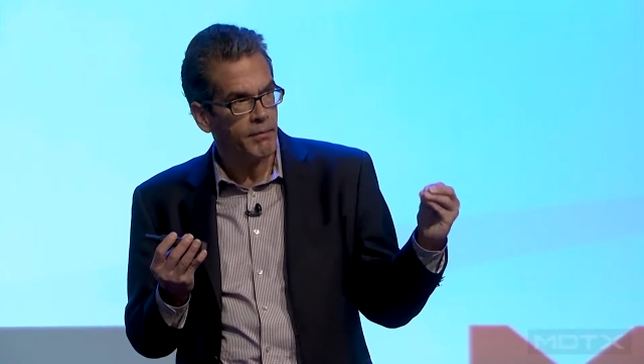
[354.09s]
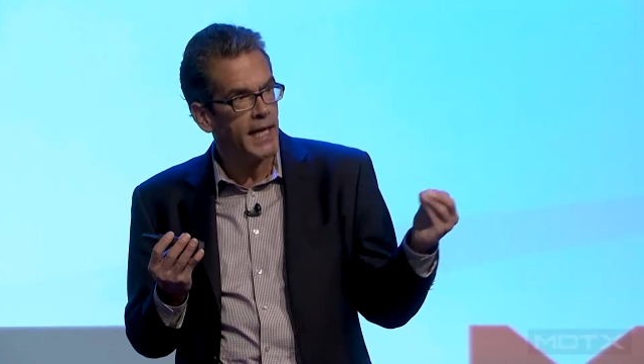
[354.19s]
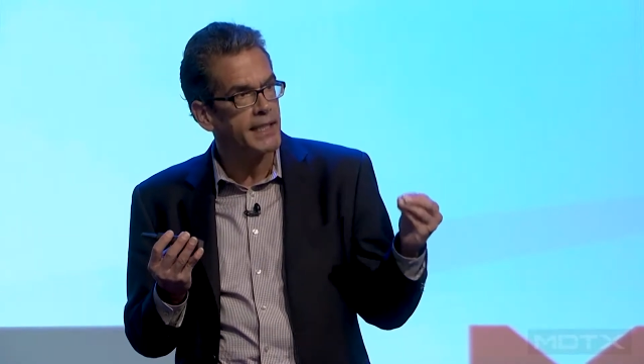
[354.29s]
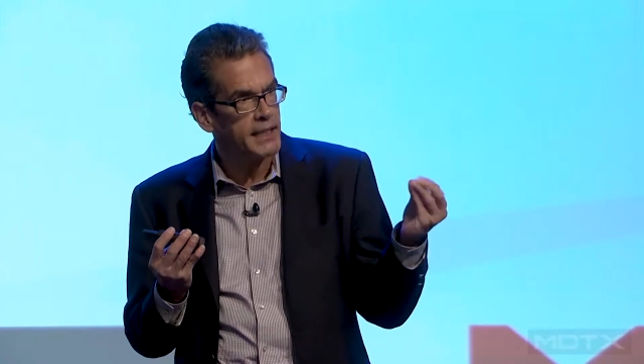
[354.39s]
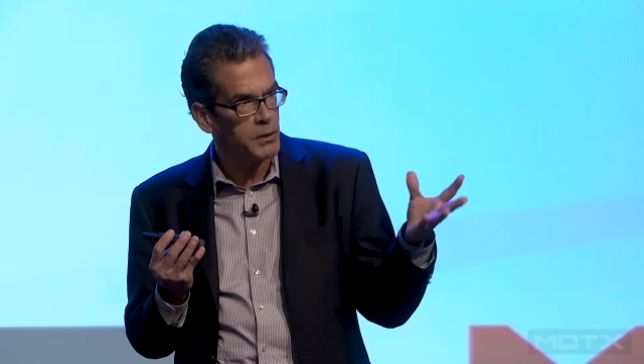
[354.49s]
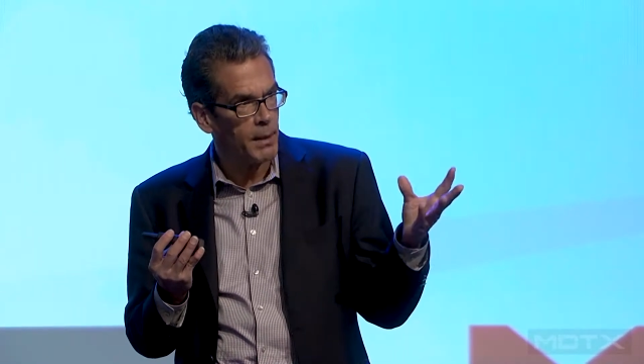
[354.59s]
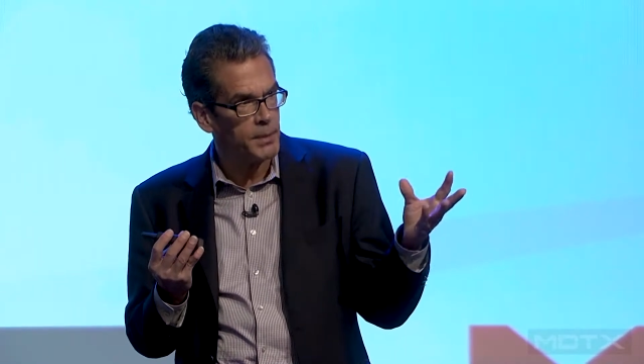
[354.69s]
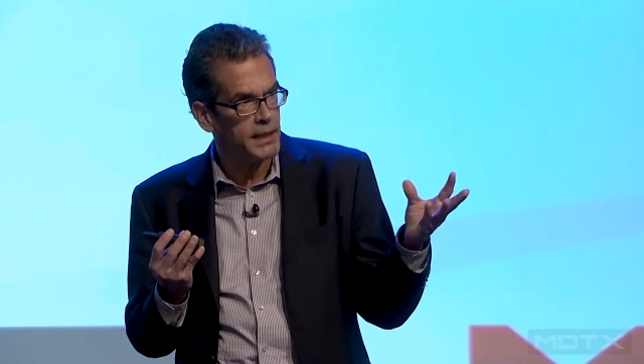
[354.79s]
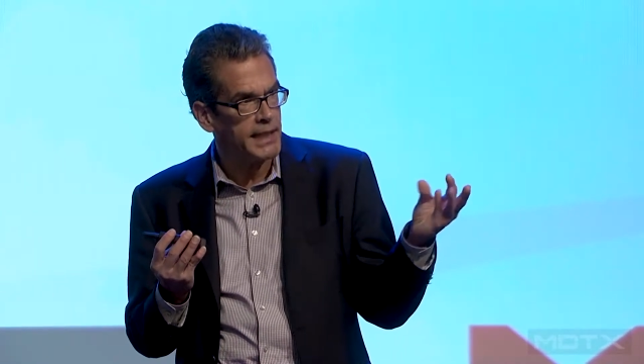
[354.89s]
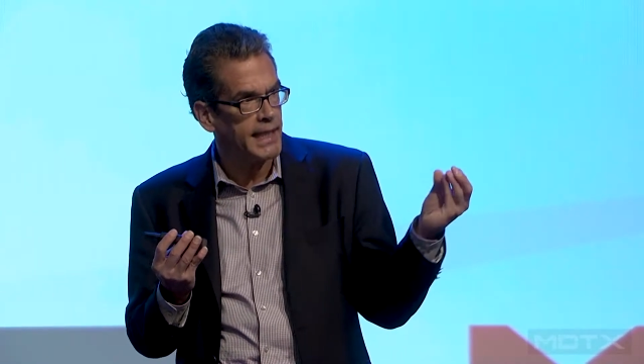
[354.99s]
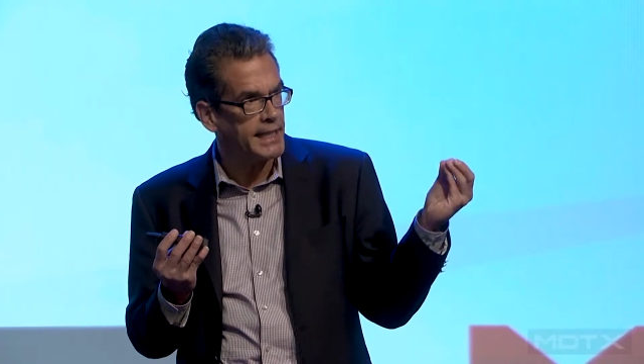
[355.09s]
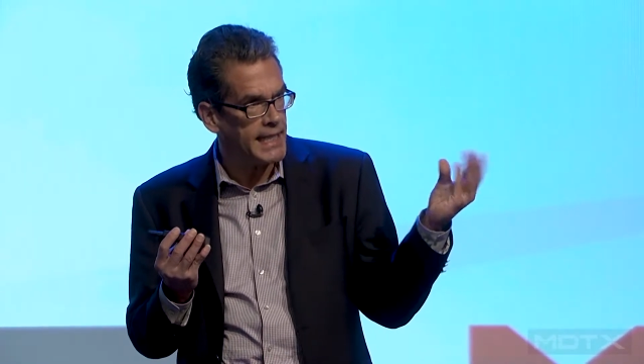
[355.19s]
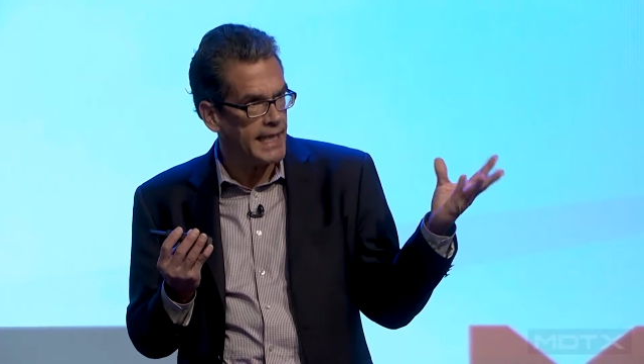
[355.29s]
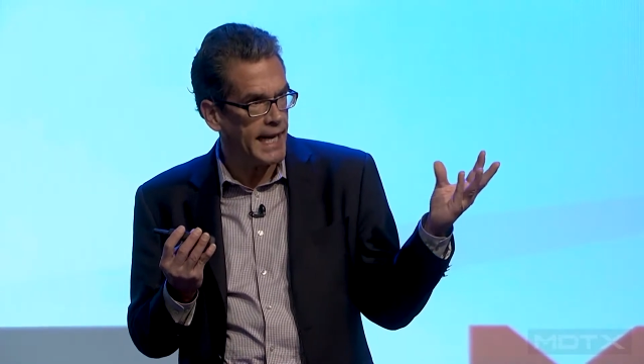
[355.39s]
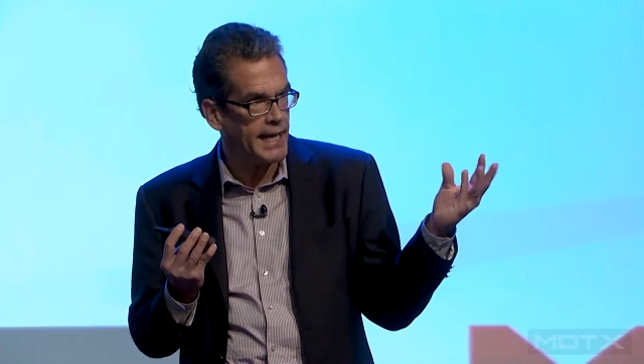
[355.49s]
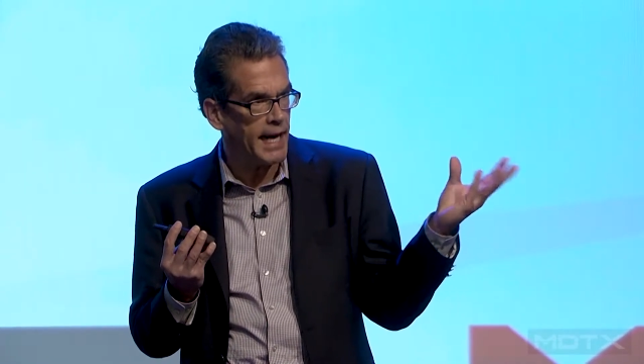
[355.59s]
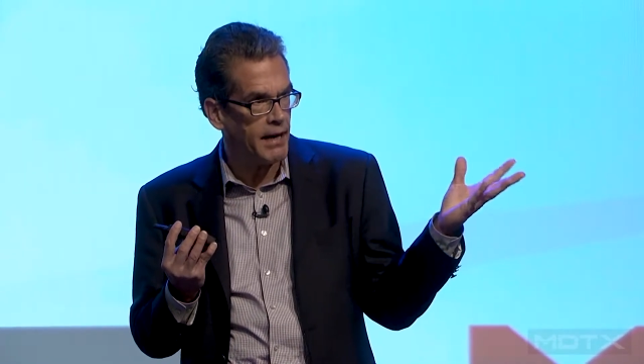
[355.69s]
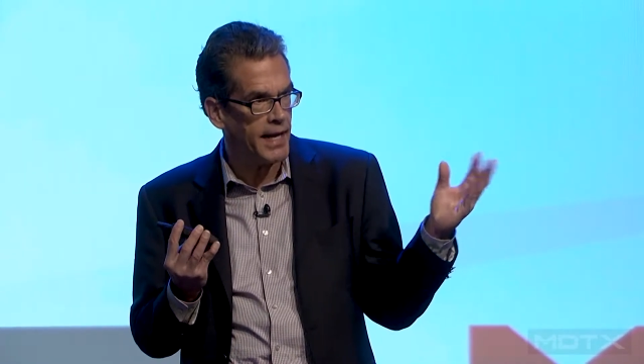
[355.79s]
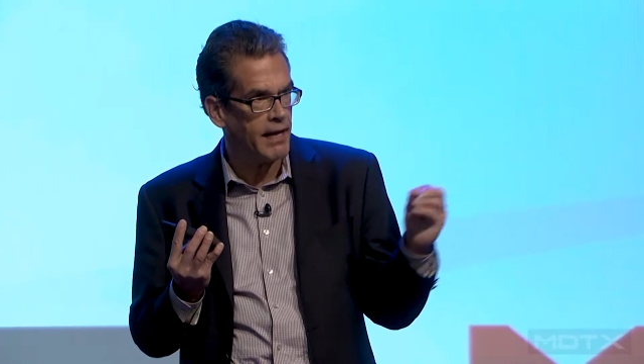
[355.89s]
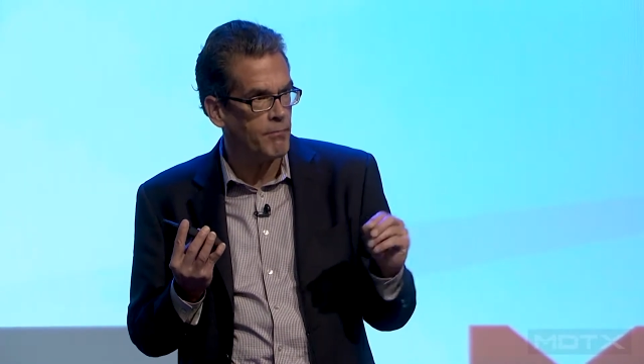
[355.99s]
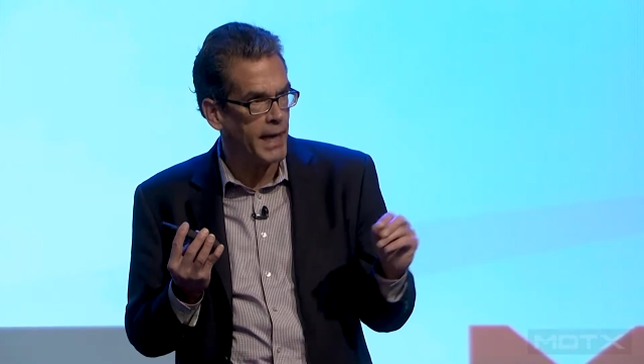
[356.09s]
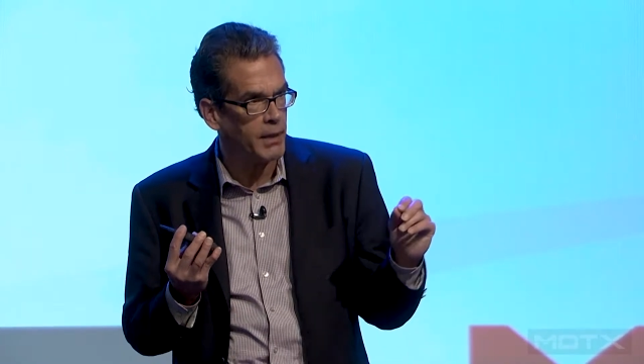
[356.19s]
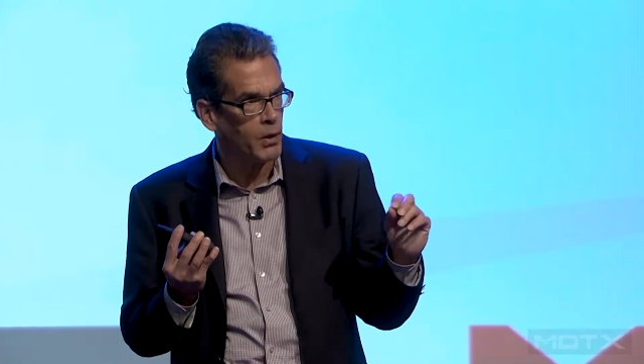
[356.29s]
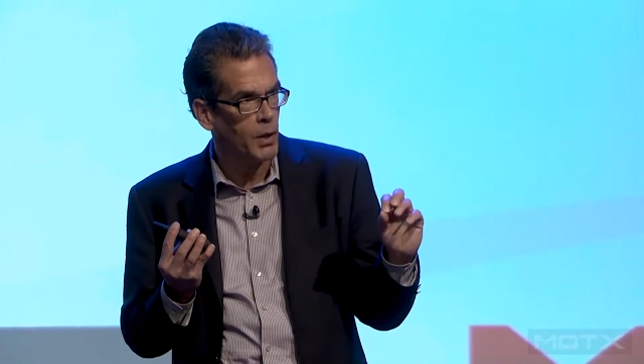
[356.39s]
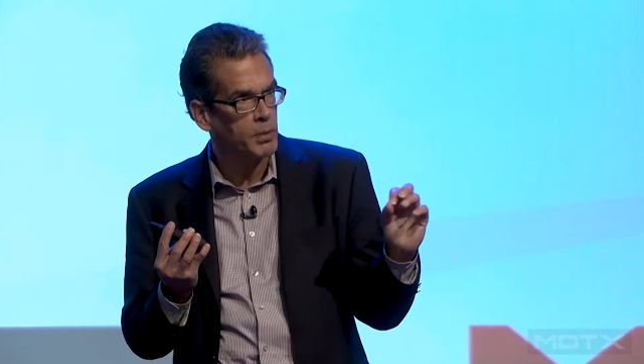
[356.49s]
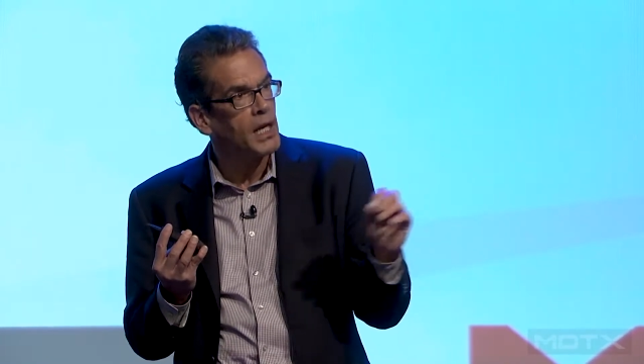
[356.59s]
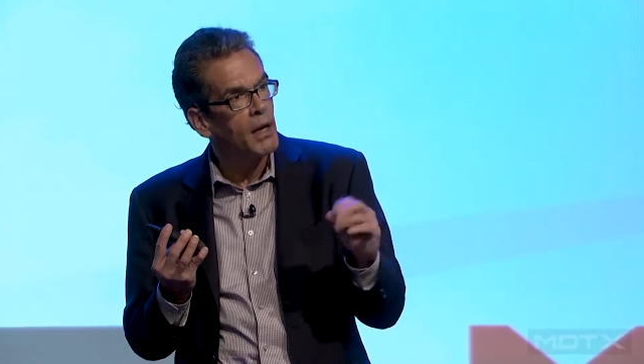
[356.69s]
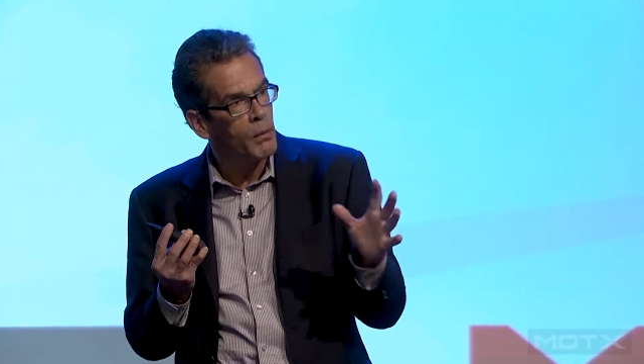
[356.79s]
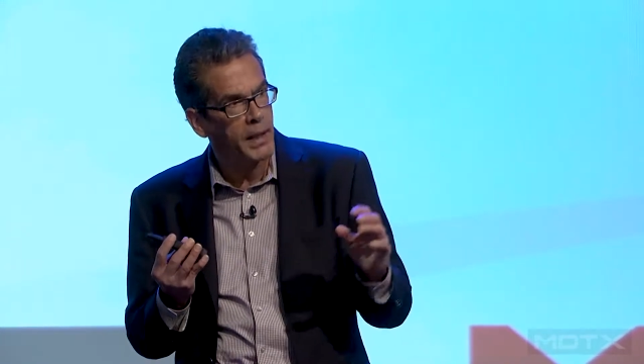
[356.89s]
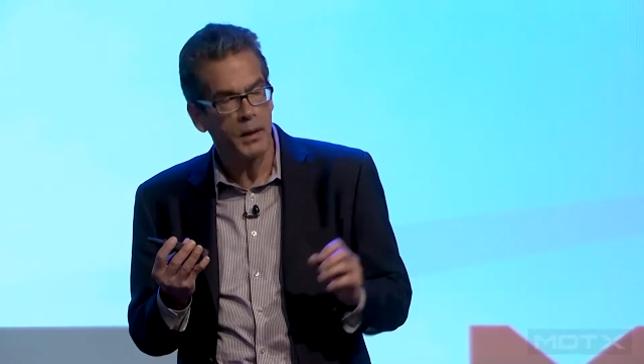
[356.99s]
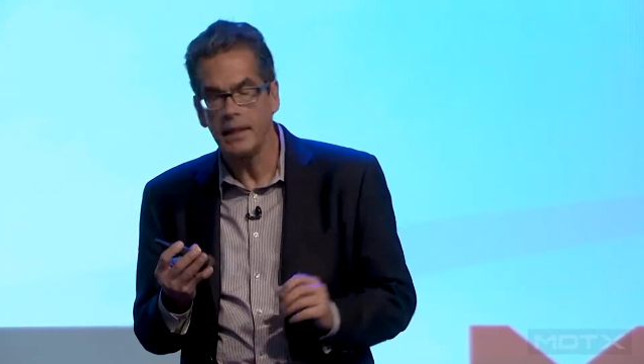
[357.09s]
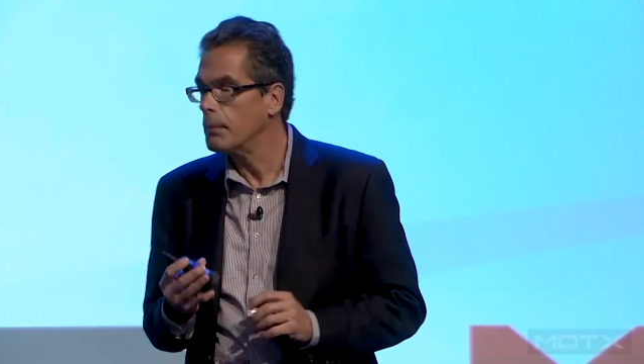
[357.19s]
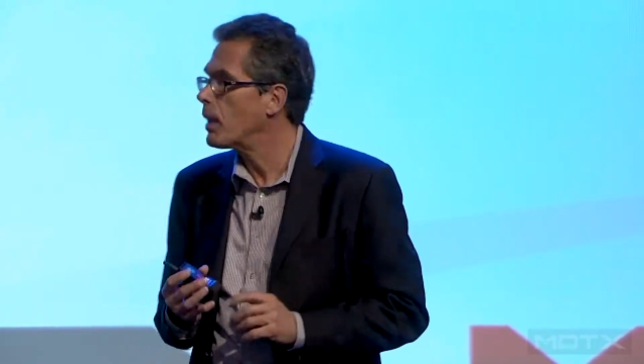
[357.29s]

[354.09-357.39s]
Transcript: that disrupts the DNA and RNA of microbes, rendering the